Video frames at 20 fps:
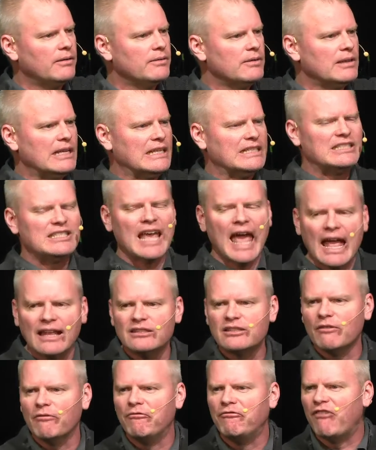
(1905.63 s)
the
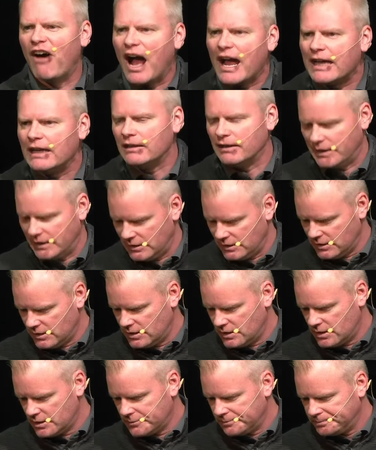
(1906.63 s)
intent of
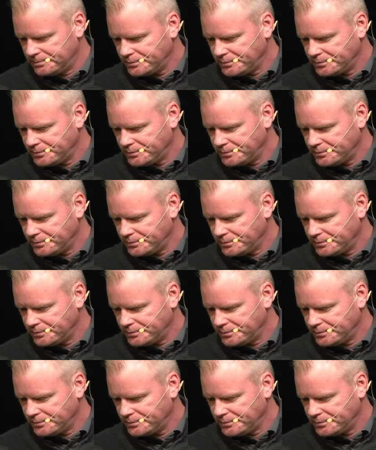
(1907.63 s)
violence.